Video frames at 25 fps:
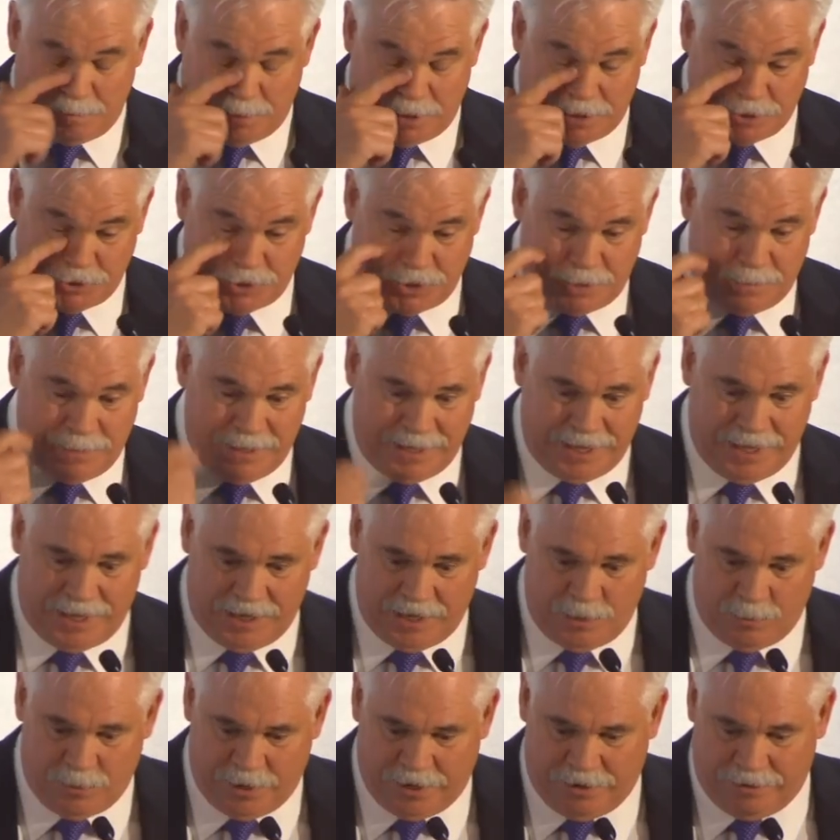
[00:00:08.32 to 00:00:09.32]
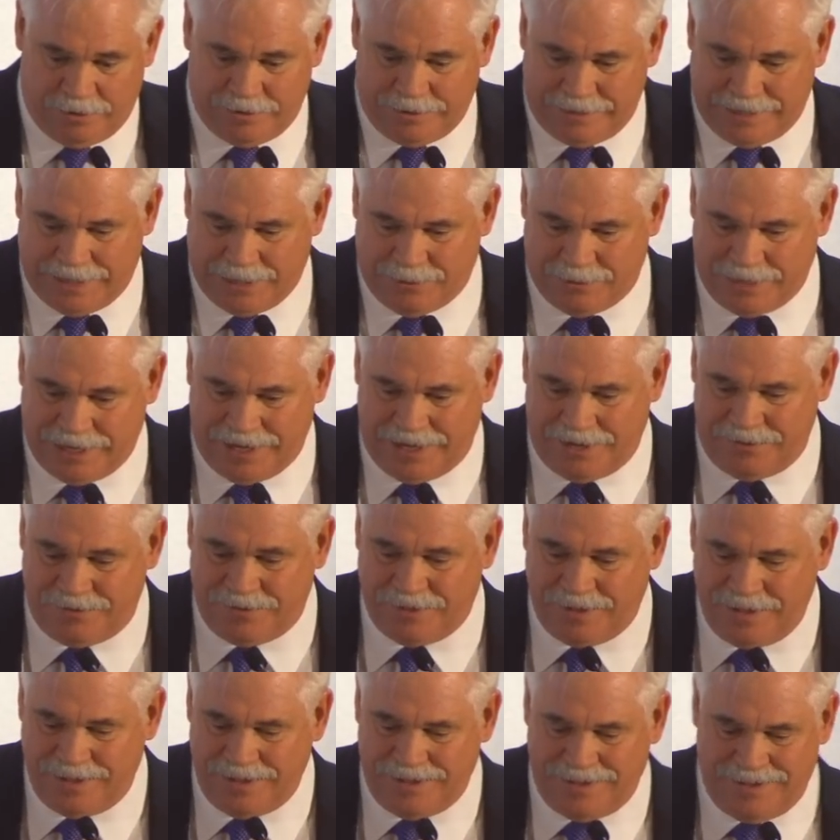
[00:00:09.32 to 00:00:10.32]
a pleasure to be anywhere
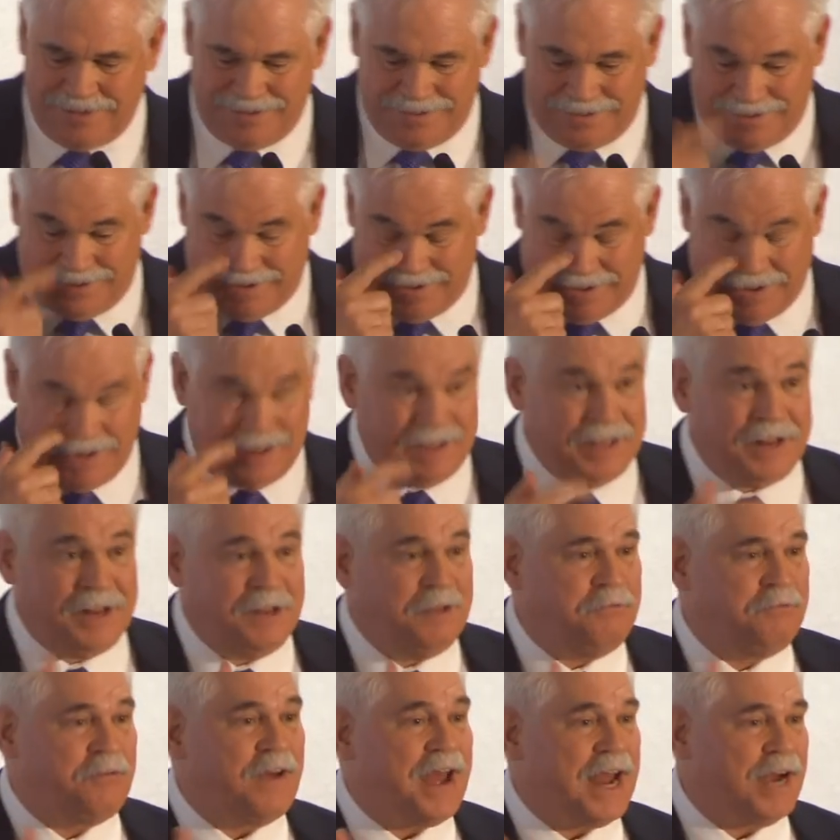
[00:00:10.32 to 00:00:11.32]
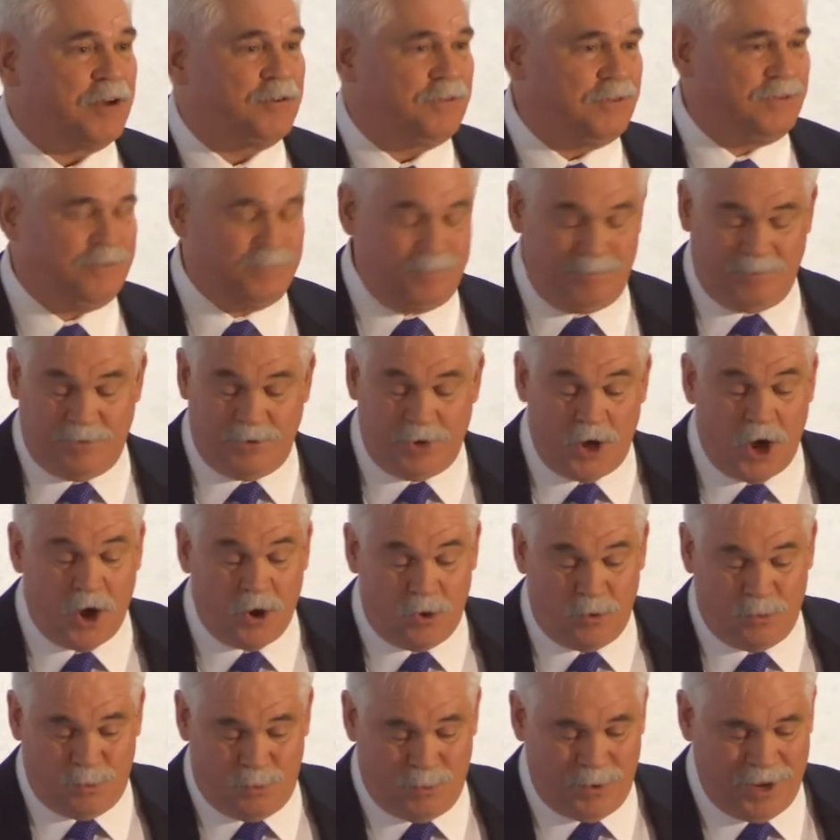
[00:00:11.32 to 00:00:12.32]
nowadays, and in fact,
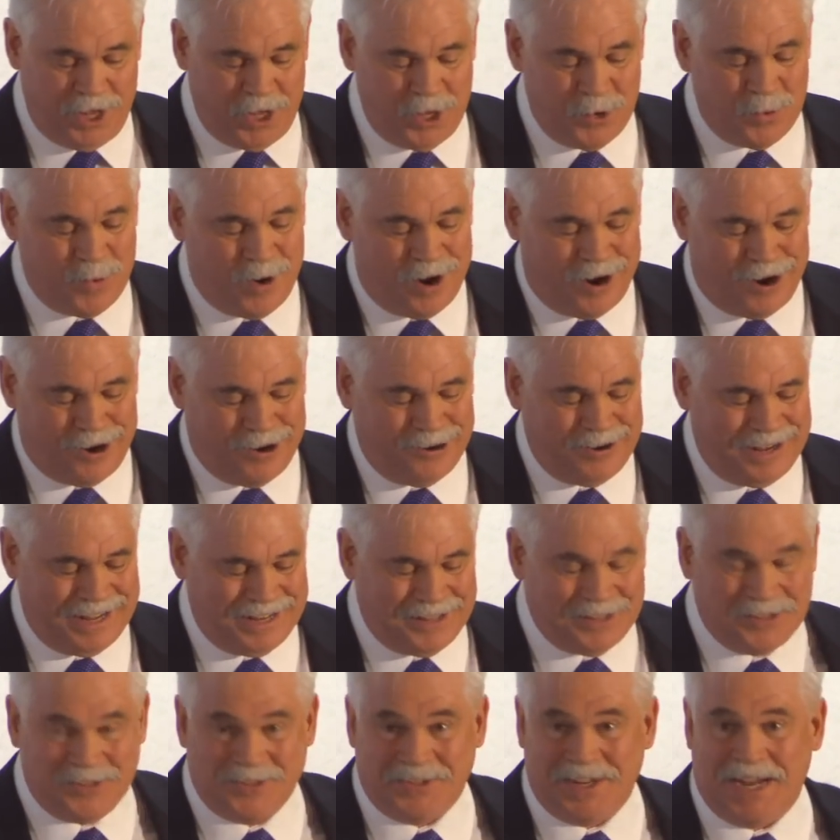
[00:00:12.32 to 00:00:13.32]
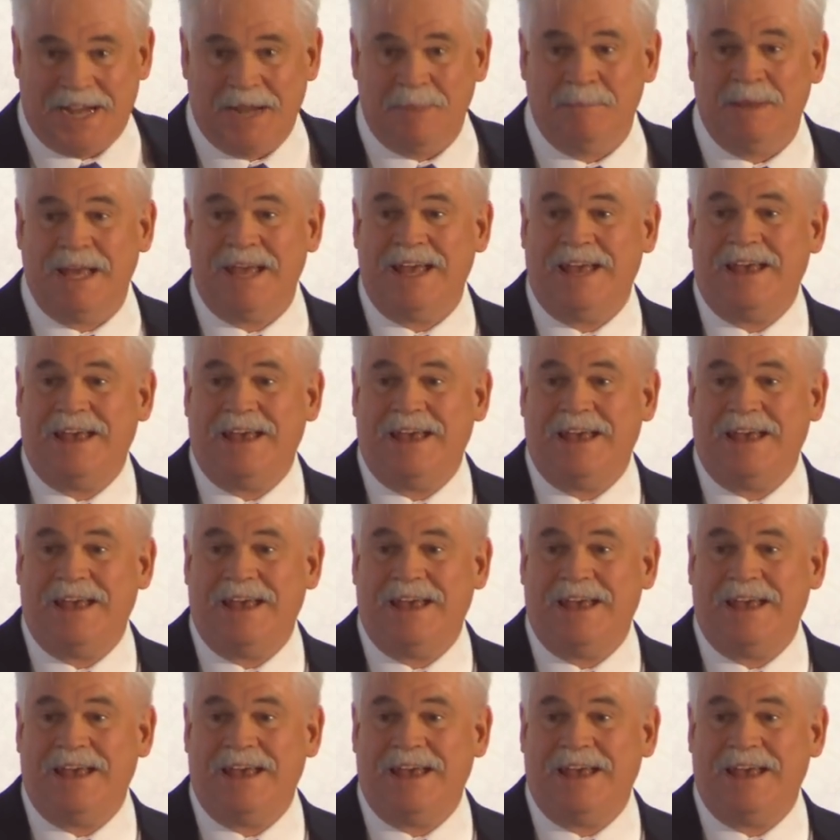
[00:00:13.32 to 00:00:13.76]
know where you are at this time.